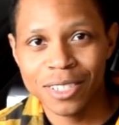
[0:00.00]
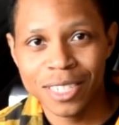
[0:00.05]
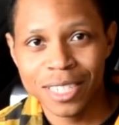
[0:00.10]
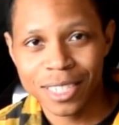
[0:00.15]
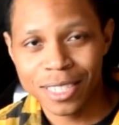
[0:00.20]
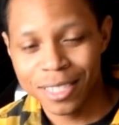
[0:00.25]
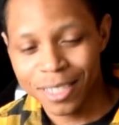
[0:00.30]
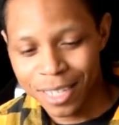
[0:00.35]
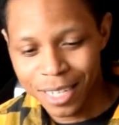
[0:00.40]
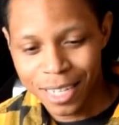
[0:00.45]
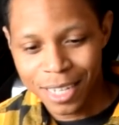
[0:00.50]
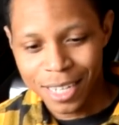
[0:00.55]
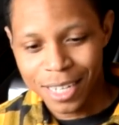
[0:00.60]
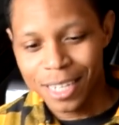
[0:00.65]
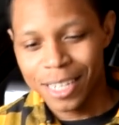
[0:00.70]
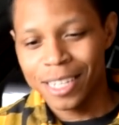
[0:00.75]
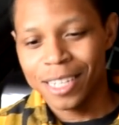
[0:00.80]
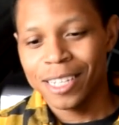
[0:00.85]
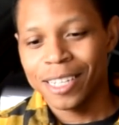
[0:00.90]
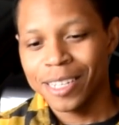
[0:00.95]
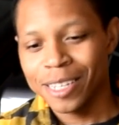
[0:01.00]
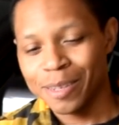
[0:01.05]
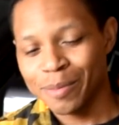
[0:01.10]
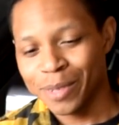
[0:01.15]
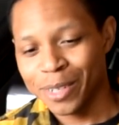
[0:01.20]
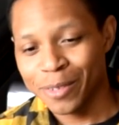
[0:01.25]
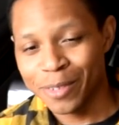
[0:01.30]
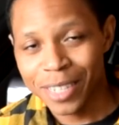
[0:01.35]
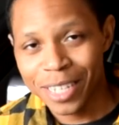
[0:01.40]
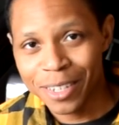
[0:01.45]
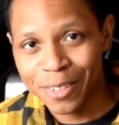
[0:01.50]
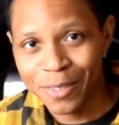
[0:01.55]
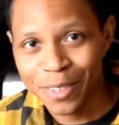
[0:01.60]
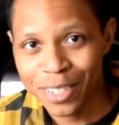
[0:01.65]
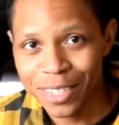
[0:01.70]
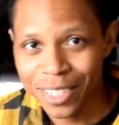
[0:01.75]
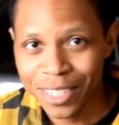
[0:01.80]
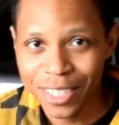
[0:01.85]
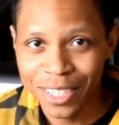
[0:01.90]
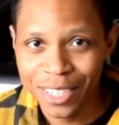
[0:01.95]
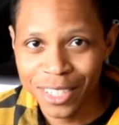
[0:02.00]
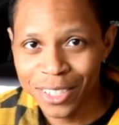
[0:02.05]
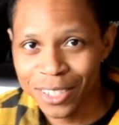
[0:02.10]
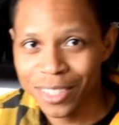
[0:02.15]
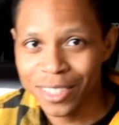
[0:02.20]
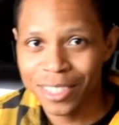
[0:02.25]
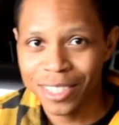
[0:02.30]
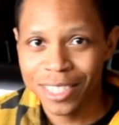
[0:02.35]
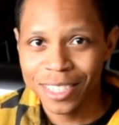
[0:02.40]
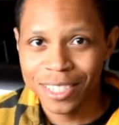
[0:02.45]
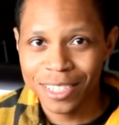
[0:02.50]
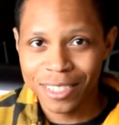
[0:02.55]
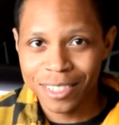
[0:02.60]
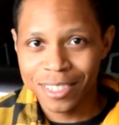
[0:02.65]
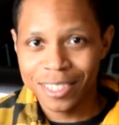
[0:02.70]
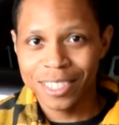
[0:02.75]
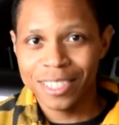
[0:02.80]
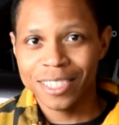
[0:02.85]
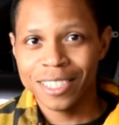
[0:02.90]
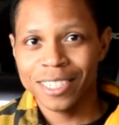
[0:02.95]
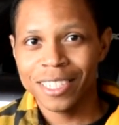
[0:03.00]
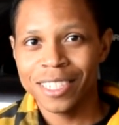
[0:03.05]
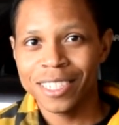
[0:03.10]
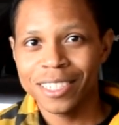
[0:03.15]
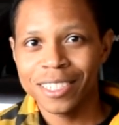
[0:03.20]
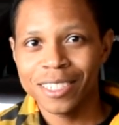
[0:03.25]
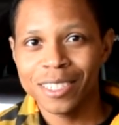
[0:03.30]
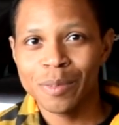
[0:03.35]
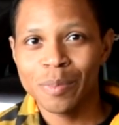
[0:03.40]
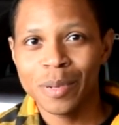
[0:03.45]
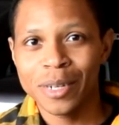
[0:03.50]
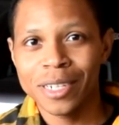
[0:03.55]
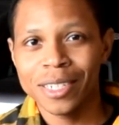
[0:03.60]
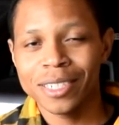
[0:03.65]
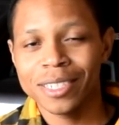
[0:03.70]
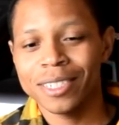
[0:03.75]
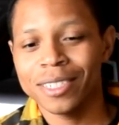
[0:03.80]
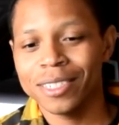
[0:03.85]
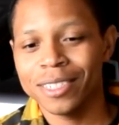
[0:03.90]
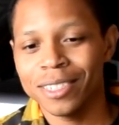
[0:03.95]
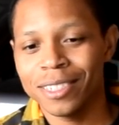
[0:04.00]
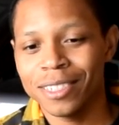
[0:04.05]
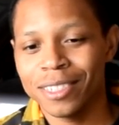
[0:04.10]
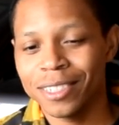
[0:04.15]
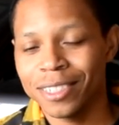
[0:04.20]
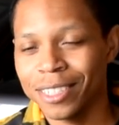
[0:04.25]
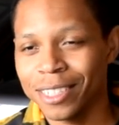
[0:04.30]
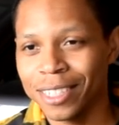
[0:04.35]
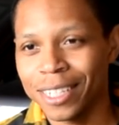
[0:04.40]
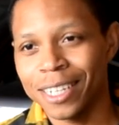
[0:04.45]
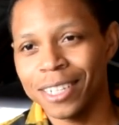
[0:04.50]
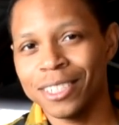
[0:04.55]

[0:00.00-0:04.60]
I mean, without further ado, then let's get into the parts, and I'll